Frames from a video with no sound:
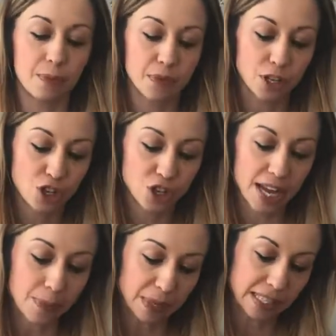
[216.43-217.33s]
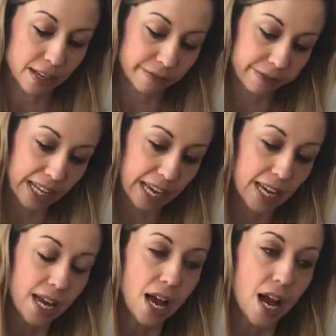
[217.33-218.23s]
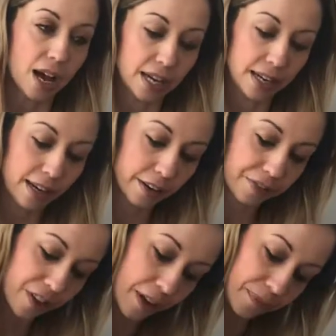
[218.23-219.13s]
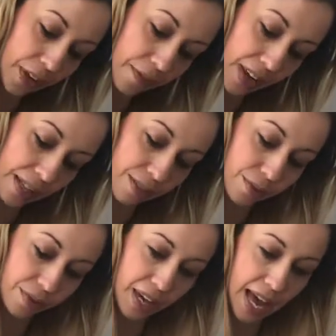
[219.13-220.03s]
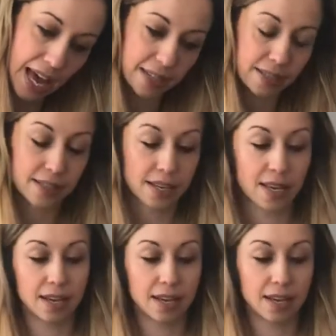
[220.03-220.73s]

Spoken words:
The shape is lovely. I love a vessel that has